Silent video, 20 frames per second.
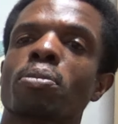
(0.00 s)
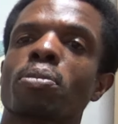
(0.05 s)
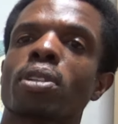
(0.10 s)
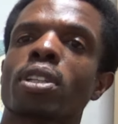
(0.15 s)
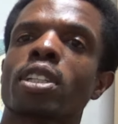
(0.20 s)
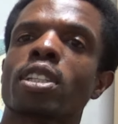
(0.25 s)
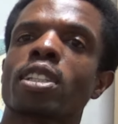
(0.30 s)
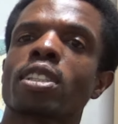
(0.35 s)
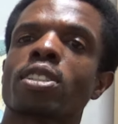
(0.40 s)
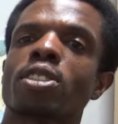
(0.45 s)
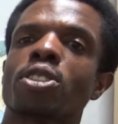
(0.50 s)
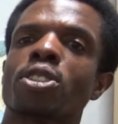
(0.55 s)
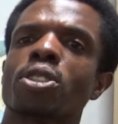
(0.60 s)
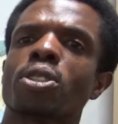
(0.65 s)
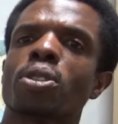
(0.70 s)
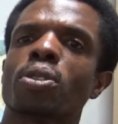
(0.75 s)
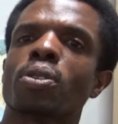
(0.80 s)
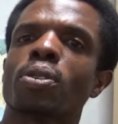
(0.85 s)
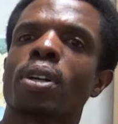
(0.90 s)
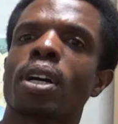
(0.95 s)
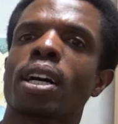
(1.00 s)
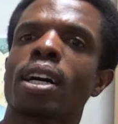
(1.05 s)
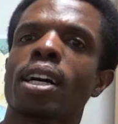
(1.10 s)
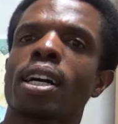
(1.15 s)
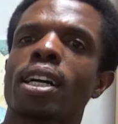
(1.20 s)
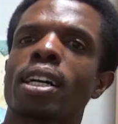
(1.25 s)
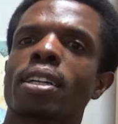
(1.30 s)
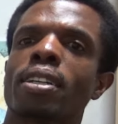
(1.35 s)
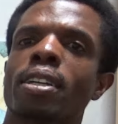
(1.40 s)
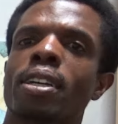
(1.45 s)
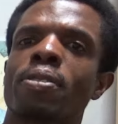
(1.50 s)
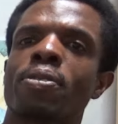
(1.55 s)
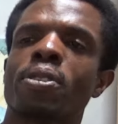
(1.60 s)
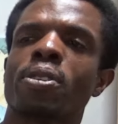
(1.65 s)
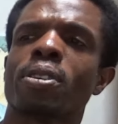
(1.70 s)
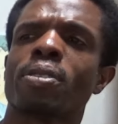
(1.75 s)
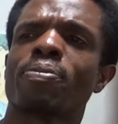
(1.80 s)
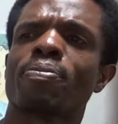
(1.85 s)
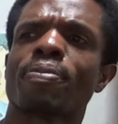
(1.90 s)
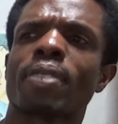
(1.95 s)
Pretty decent shoe. Uh, if
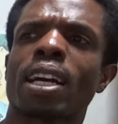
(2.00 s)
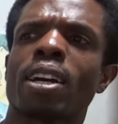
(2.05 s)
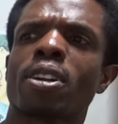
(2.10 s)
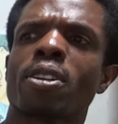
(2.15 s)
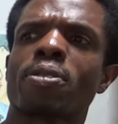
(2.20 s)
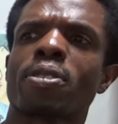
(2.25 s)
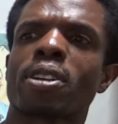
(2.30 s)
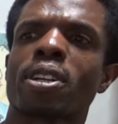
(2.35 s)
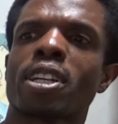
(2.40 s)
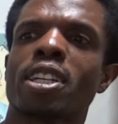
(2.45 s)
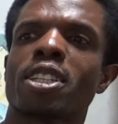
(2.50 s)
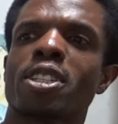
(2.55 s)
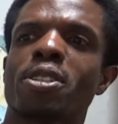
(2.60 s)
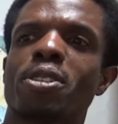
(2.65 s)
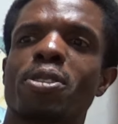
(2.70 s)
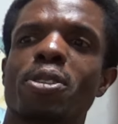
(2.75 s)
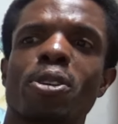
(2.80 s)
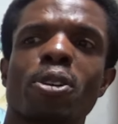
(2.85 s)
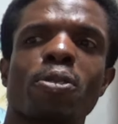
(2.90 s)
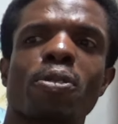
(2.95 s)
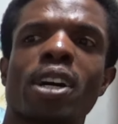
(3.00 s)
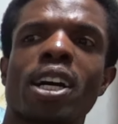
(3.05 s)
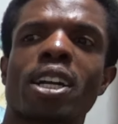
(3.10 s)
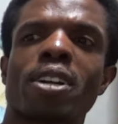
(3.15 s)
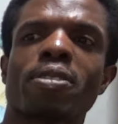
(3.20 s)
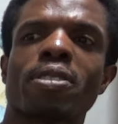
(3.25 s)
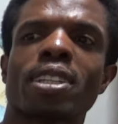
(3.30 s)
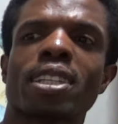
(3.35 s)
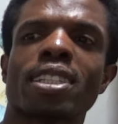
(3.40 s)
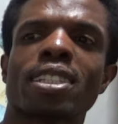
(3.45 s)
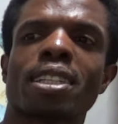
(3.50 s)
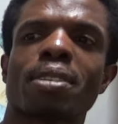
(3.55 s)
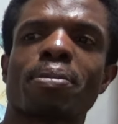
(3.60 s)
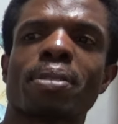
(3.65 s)
you, I don't know if they're gonna do a wider release.